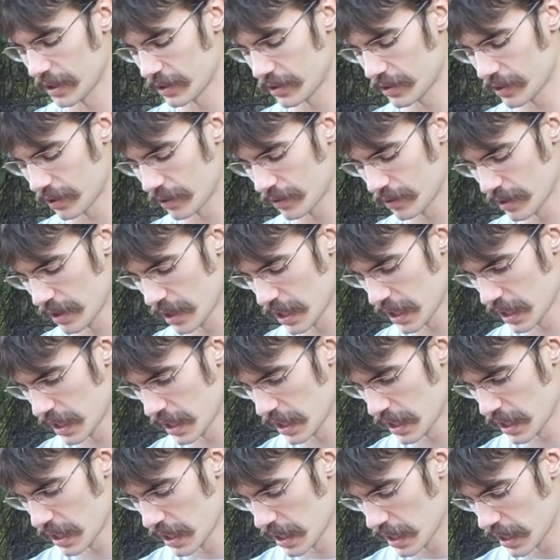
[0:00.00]
So
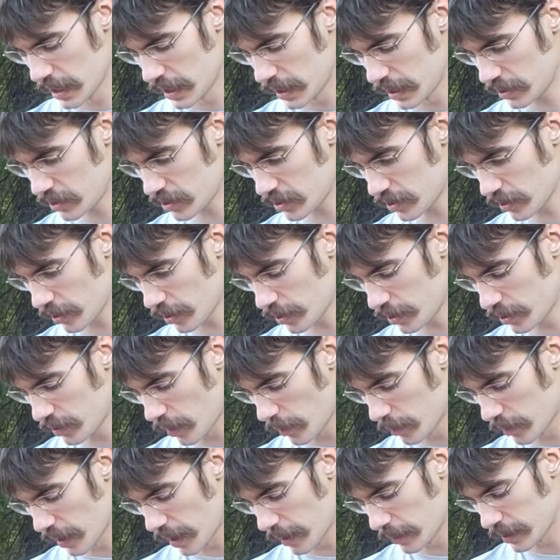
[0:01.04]
this Staryu
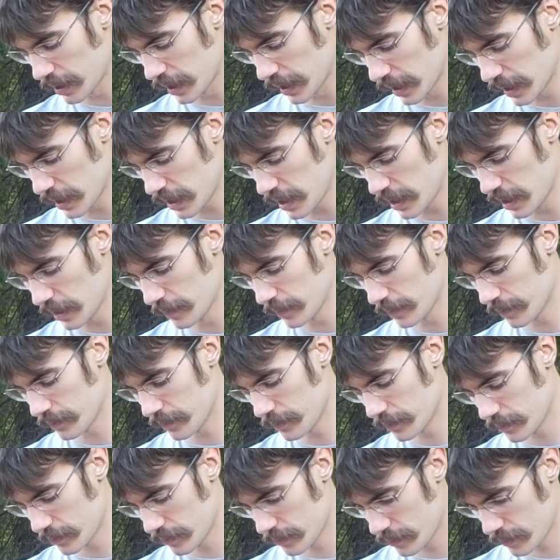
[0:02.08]
I'm probably going to keep
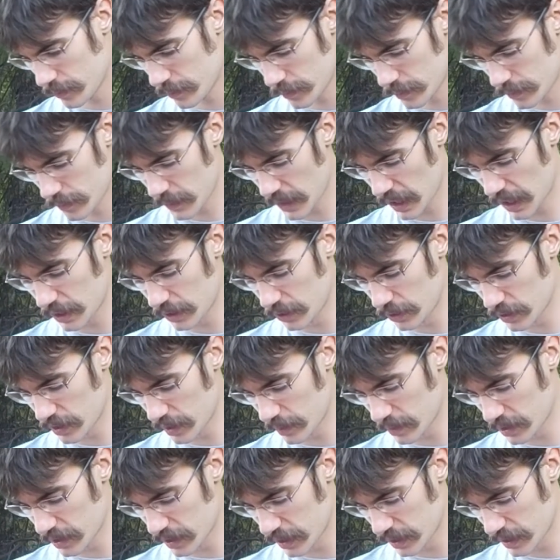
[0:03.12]
and use him
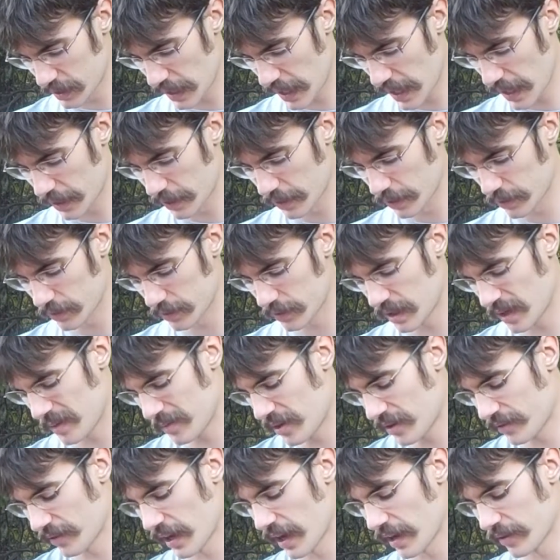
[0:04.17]
as an attacker.
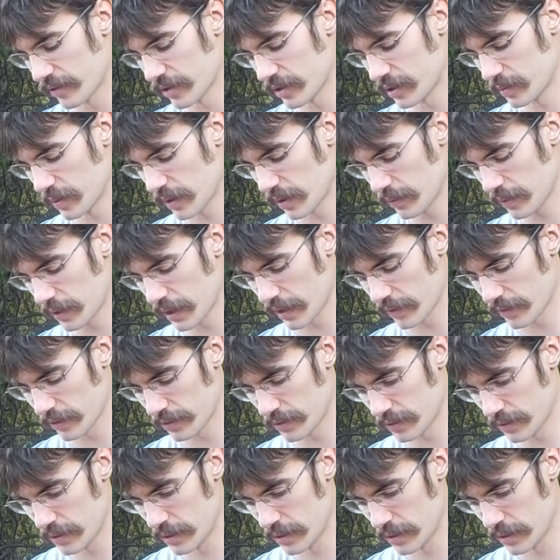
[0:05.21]
Above average, but whatever.